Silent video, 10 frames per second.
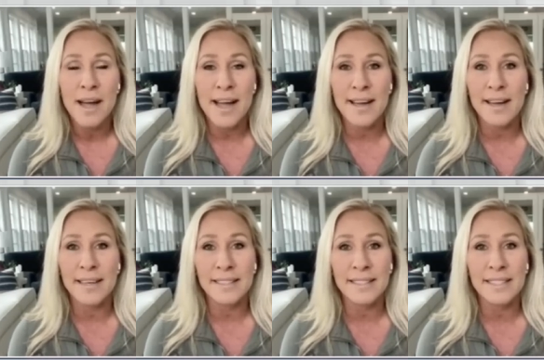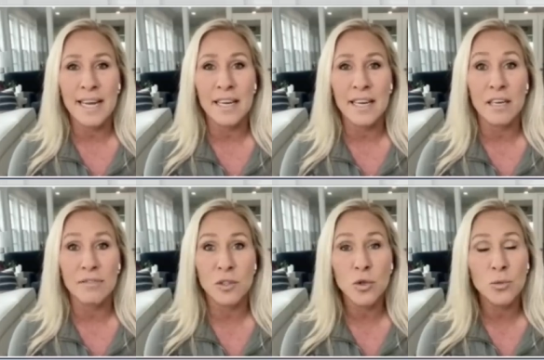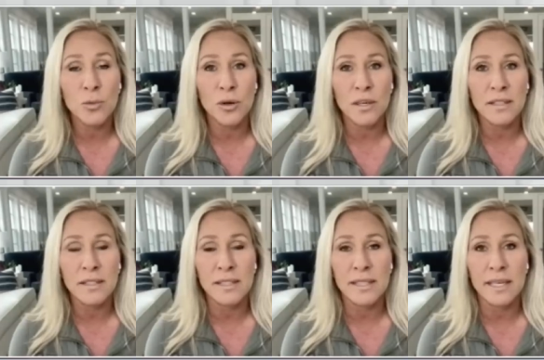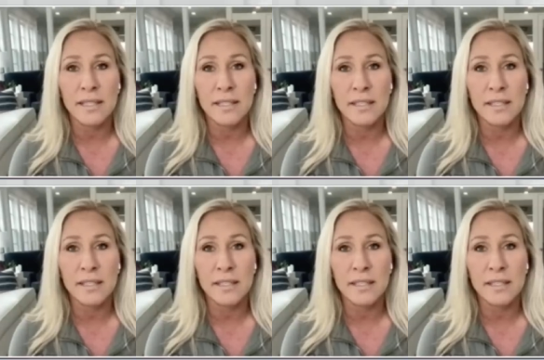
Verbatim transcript: Uh, instead of school boards that